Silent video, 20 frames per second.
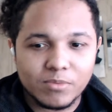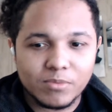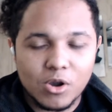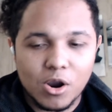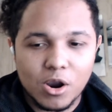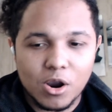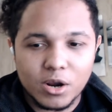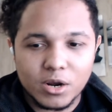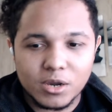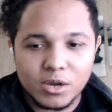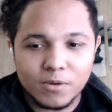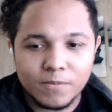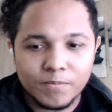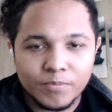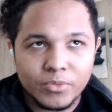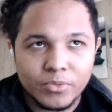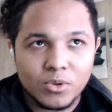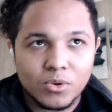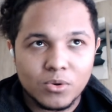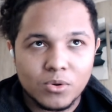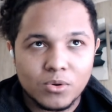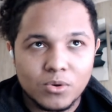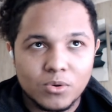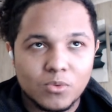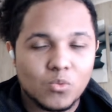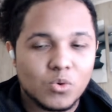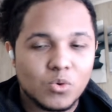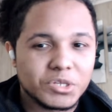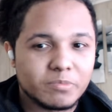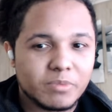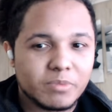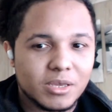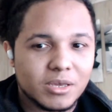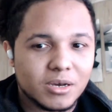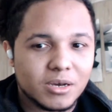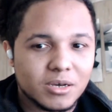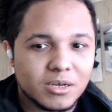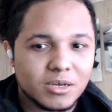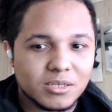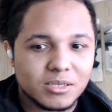Karna was
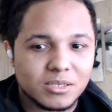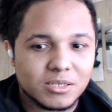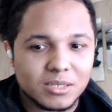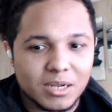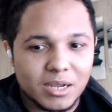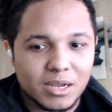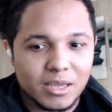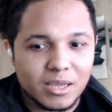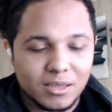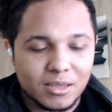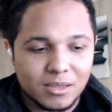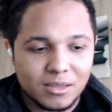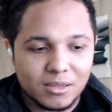because like